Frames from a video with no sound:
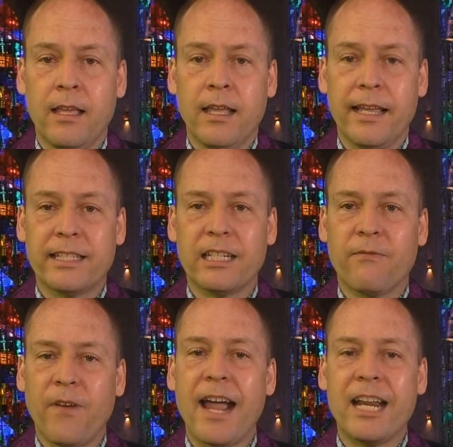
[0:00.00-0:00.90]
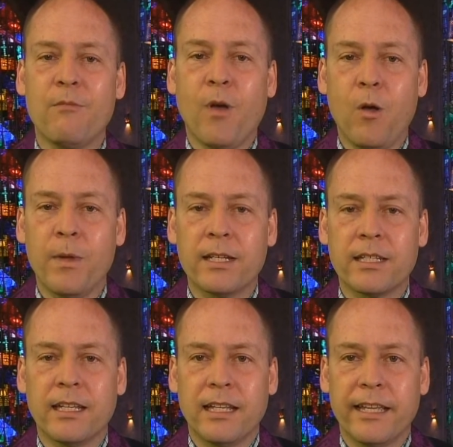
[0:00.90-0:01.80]
is a defining moment
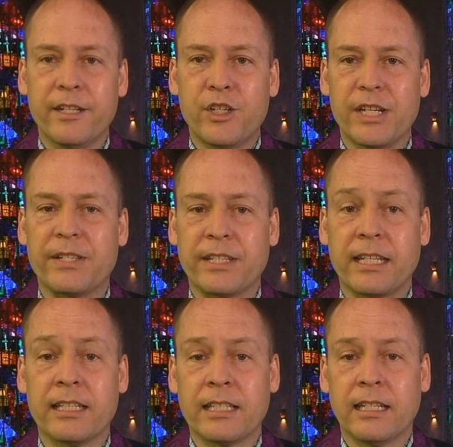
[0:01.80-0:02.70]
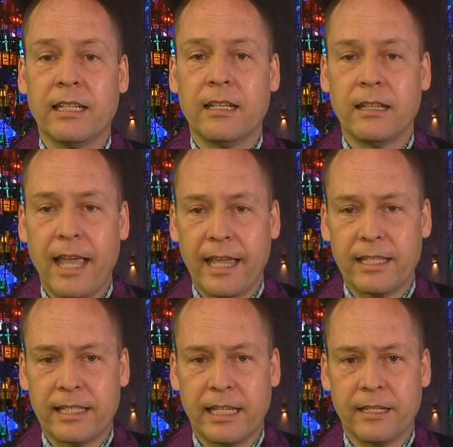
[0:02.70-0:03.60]
in Jesus'
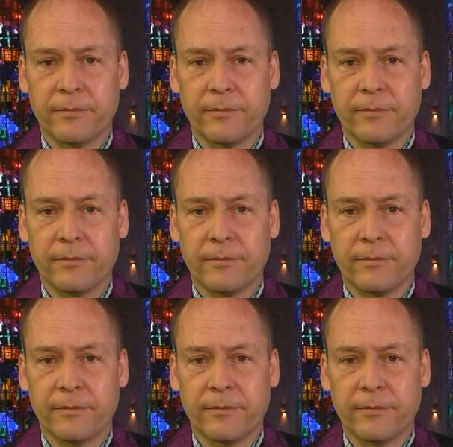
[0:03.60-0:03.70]
legacy.